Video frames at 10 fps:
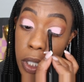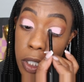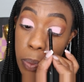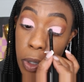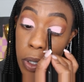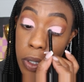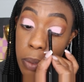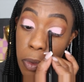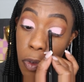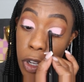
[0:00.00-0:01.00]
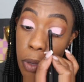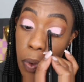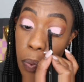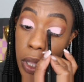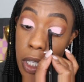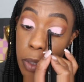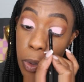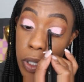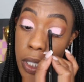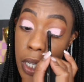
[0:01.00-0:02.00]
this person, before you were with this
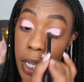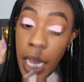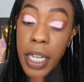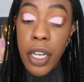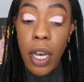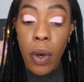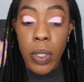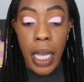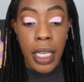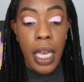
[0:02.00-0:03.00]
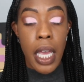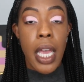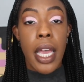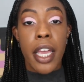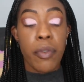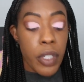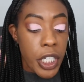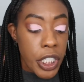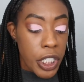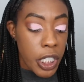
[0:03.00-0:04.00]
person. And I know, like, in
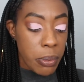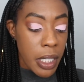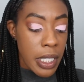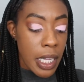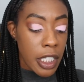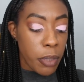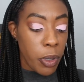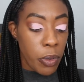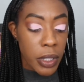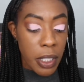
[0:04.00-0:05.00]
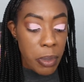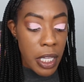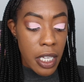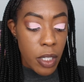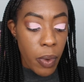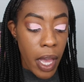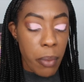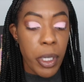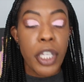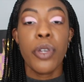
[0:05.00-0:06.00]
relationships, it's not supposed to be this way,
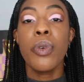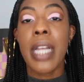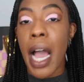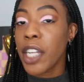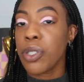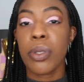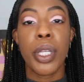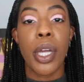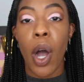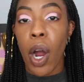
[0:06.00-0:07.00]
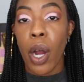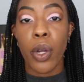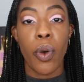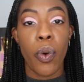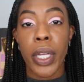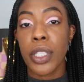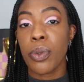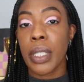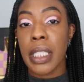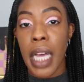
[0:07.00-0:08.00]
but you naturally are going
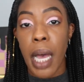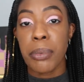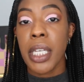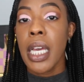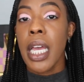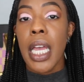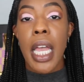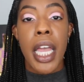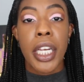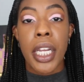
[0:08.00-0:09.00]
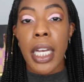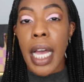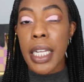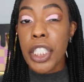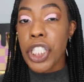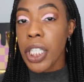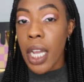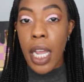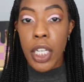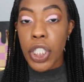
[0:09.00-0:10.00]
to adapt and kind of
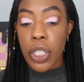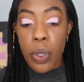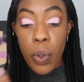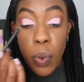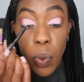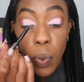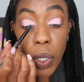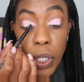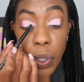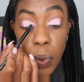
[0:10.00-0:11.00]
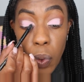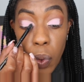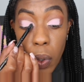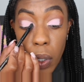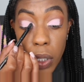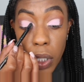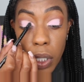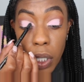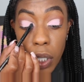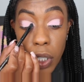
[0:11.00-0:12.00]
change to who you,
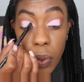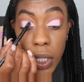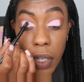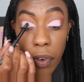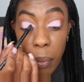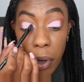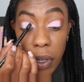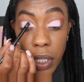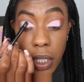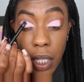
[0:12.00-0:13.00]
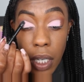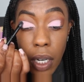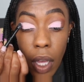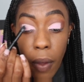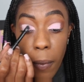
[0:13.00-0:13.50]
to a different person